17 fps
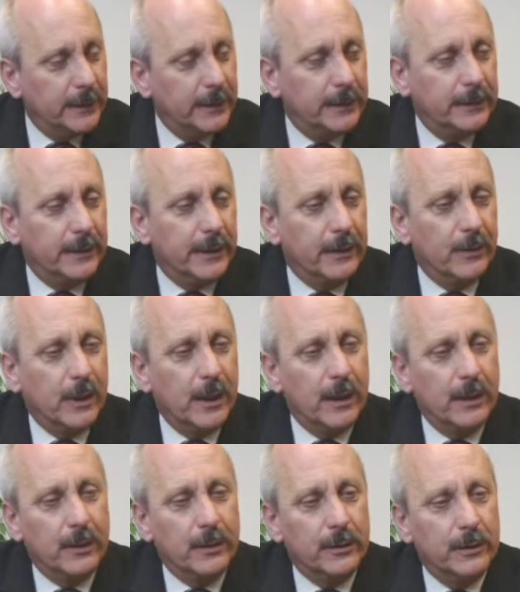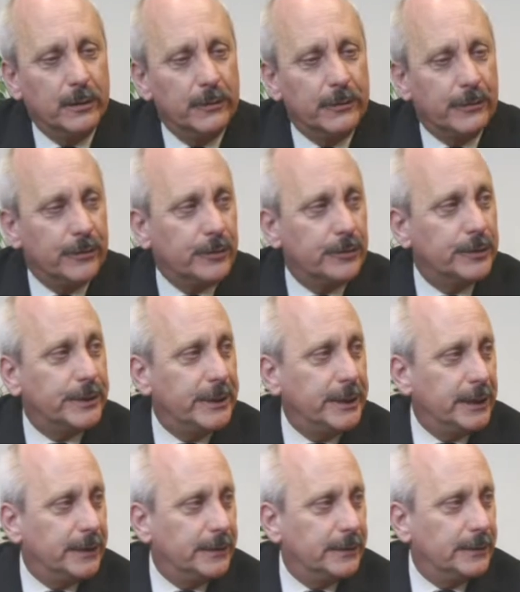There are
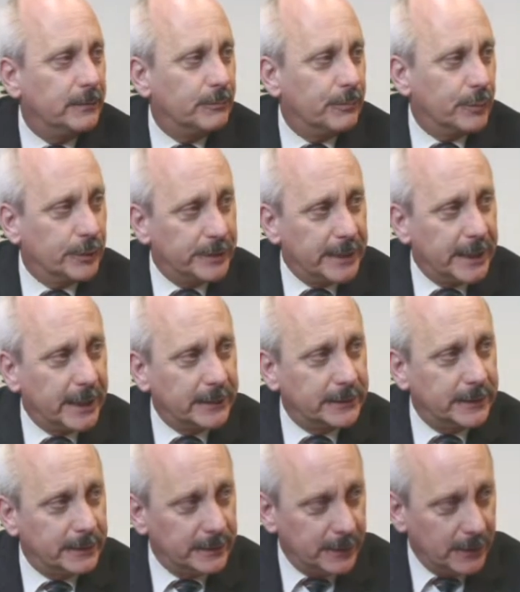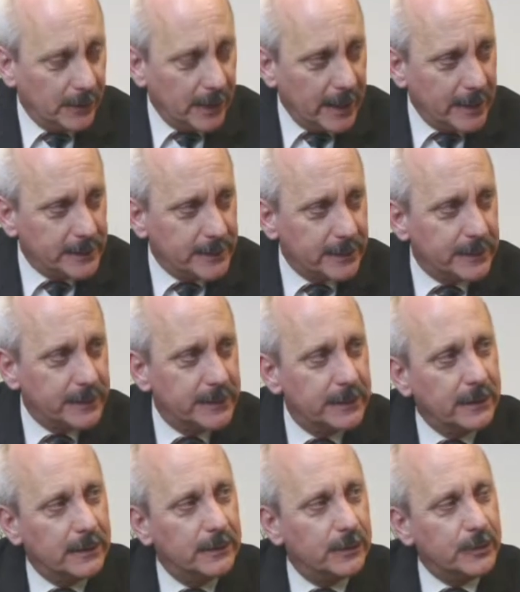13 protected
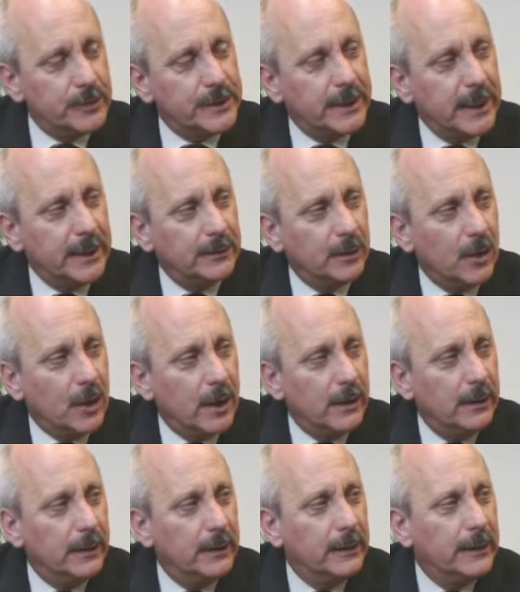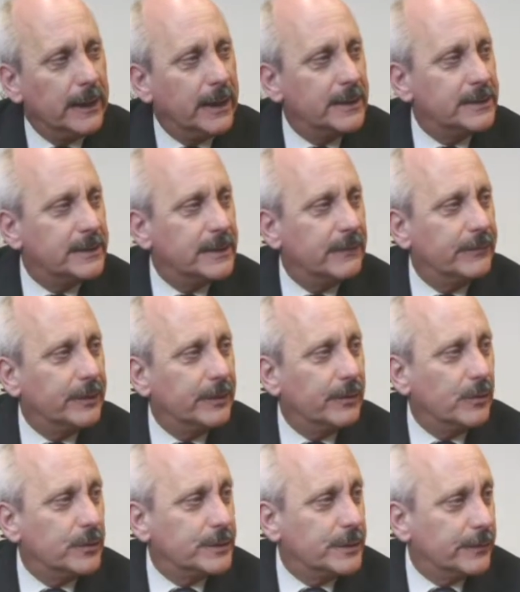classes under state law, and 7 of
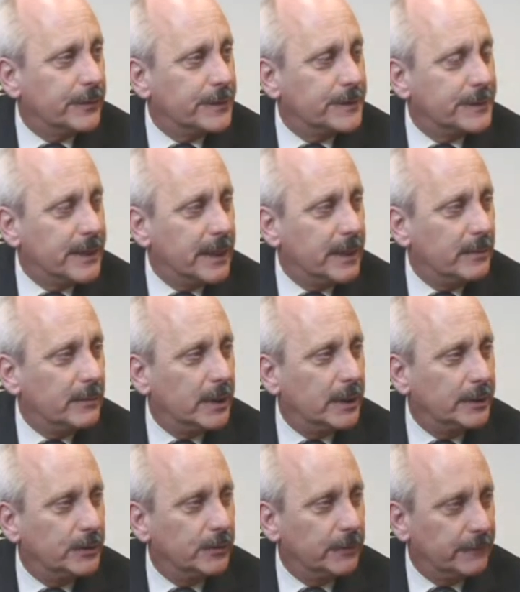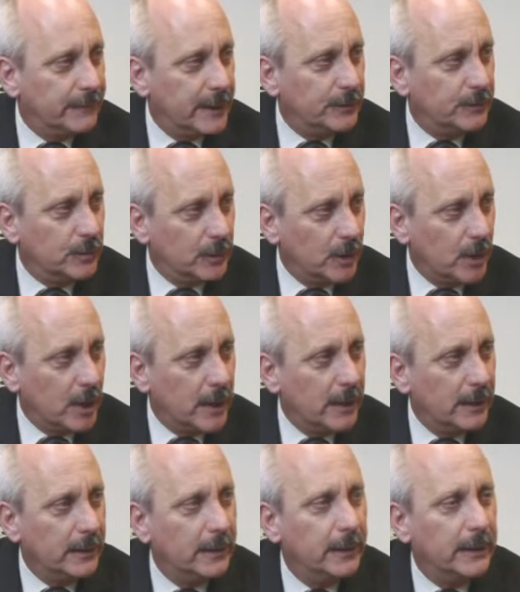those are the same under federal law.